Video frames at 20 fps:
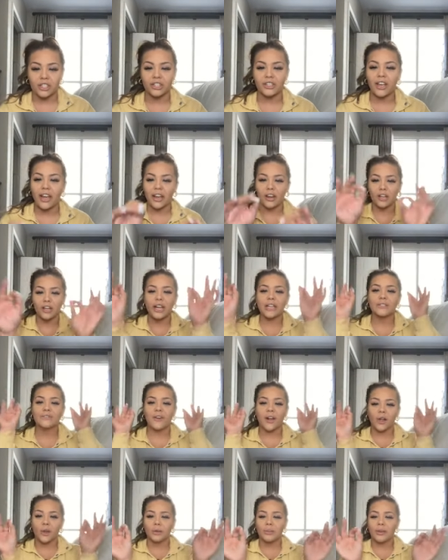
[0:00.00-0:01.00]
Do you guys are you guys
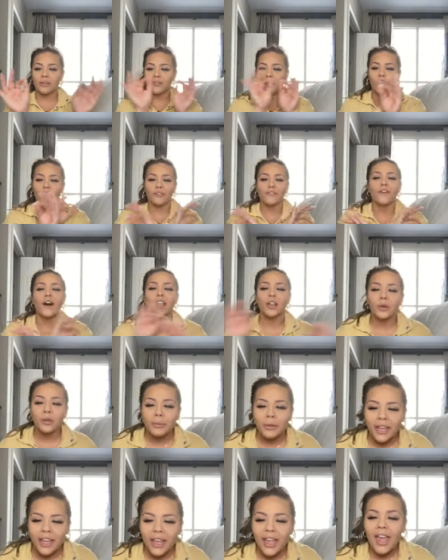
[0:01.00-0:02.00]
following me? If y'all are
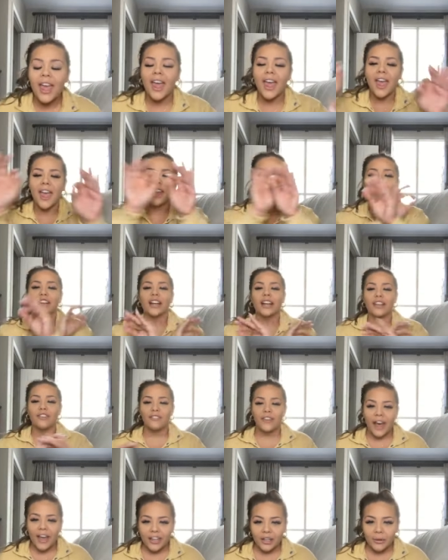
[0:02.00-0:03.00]
following me and you're
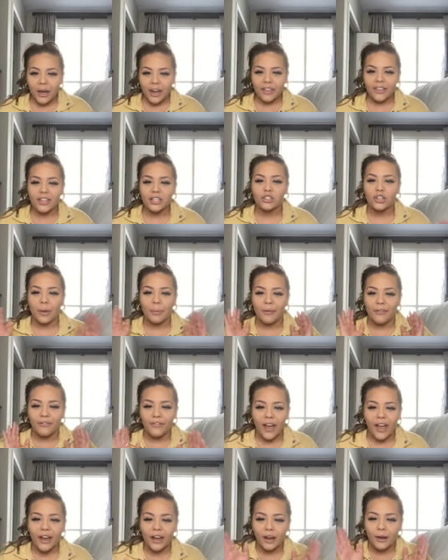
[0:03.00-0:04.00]
getting value out of this, drop a
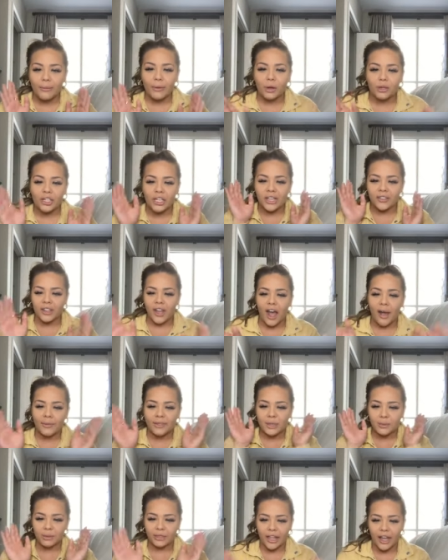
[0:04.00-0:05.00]
fire emoji in the
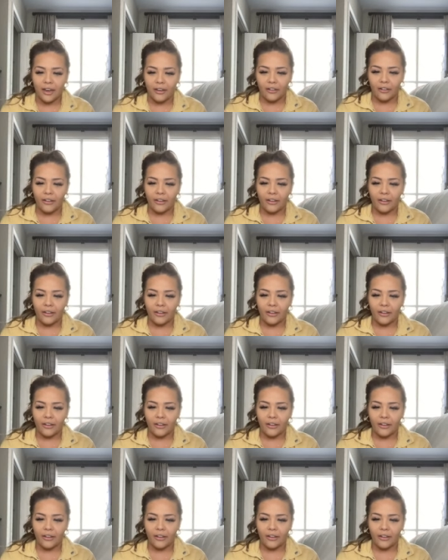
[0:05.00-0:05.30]
comments below.